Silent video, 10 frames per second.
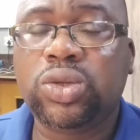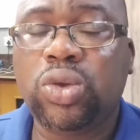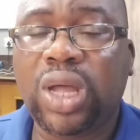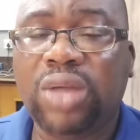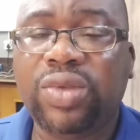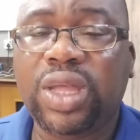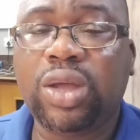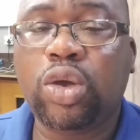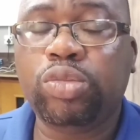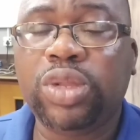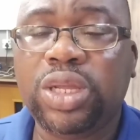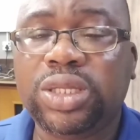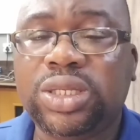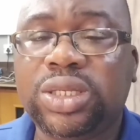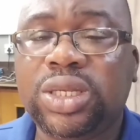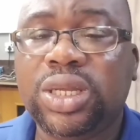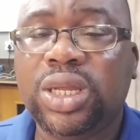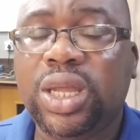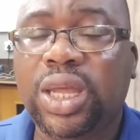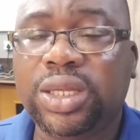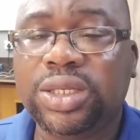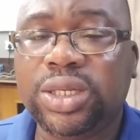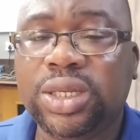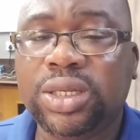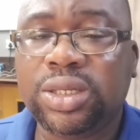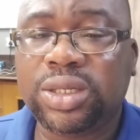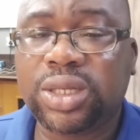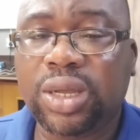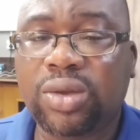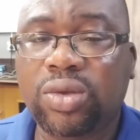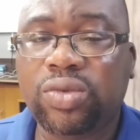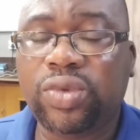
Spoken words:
to have a complete engine cycle